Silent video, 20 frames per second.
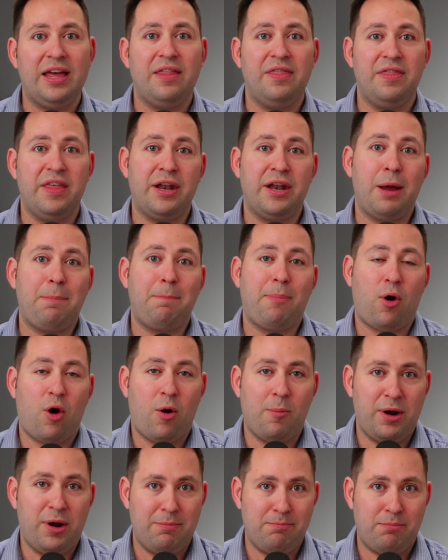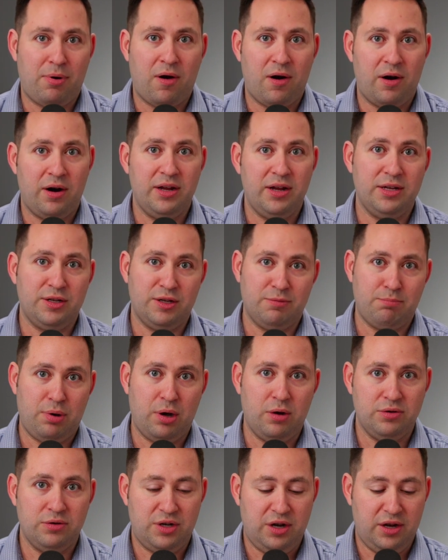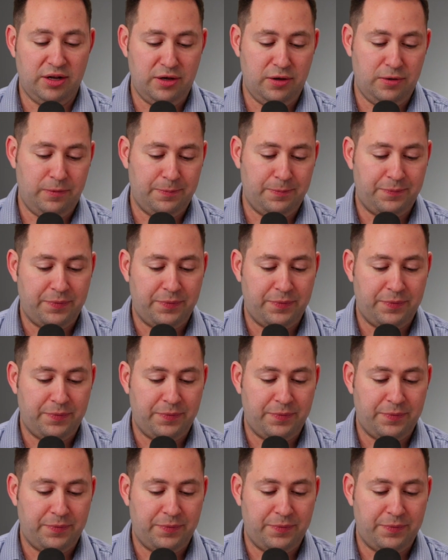then a permanent bar is imposed on you.